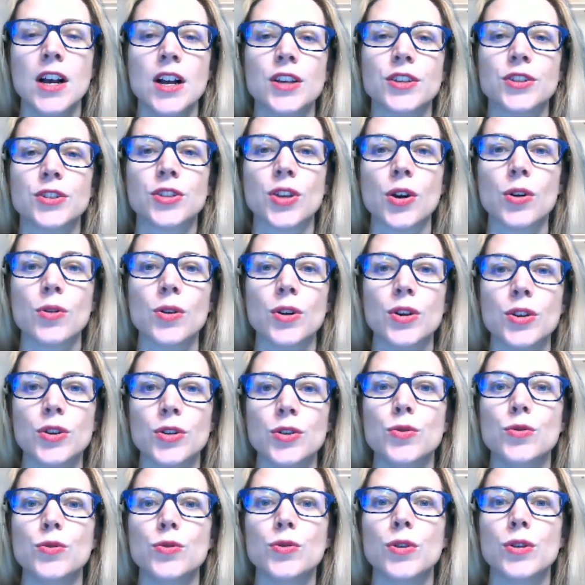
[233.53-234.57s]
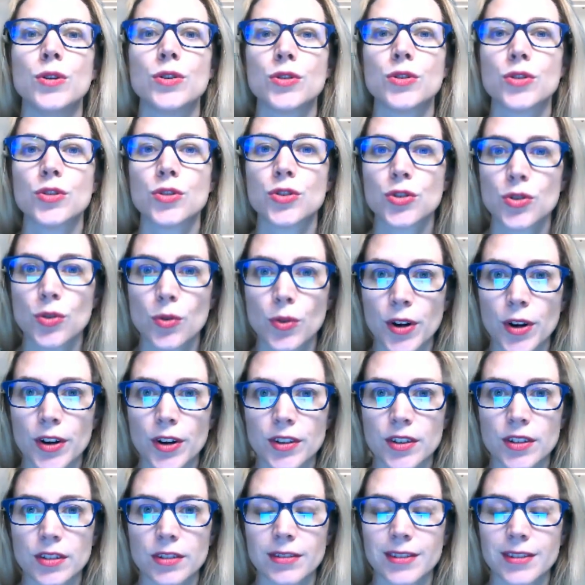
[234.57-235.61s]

So you short